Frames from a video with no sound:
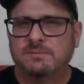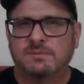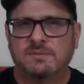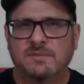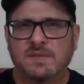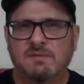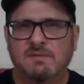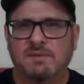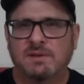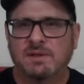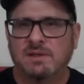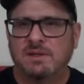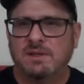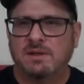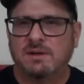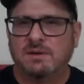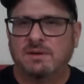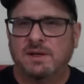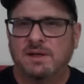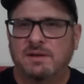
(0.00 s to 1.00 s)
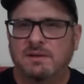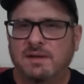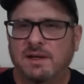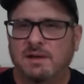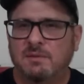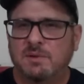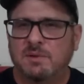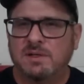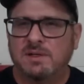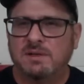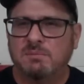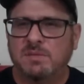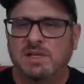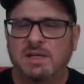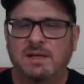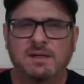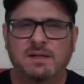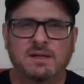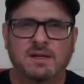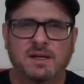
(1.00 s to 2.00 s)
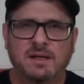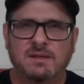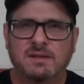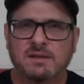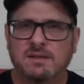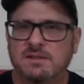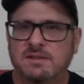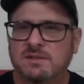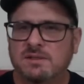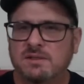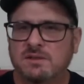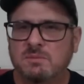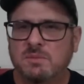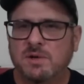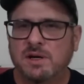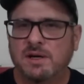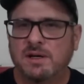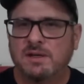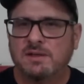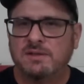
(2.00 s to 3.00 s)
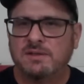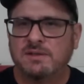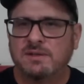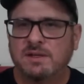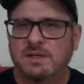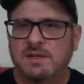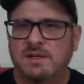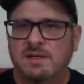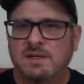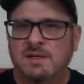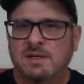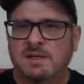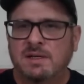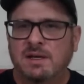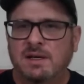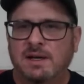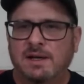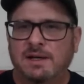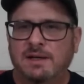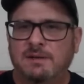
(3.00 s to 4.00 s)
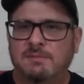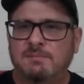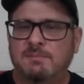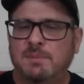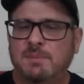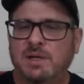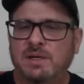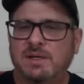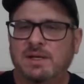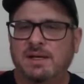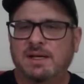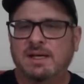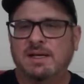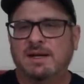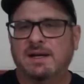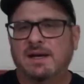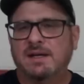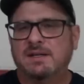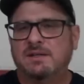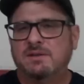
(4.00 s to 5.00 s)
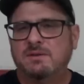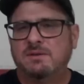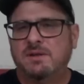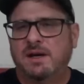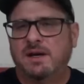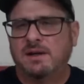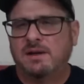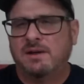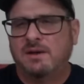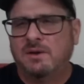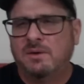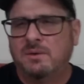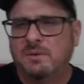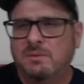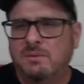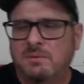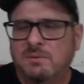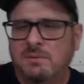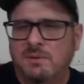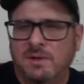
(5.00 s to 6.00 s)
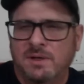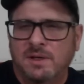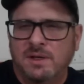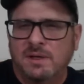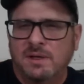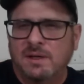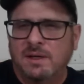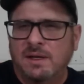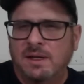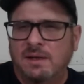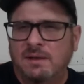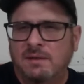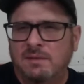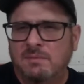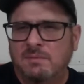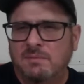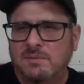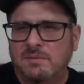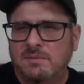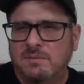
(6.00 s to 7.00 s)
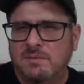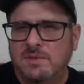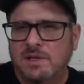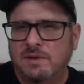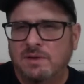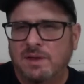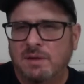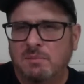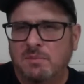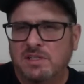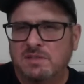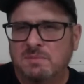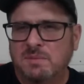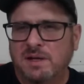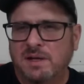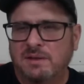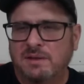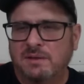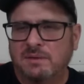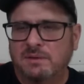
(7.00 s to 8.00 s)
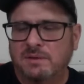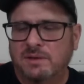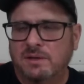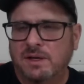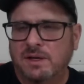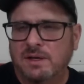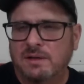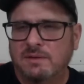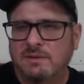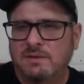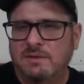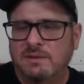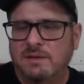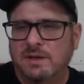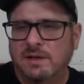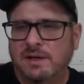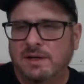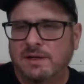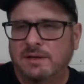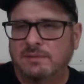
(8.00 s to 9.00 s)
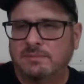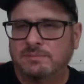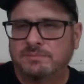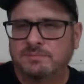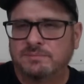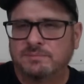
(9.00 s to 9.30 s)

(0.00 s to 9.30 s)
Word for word: you know that that would be indicate that it's too much. Um, but again, I do not know you know that much about those guns. Um,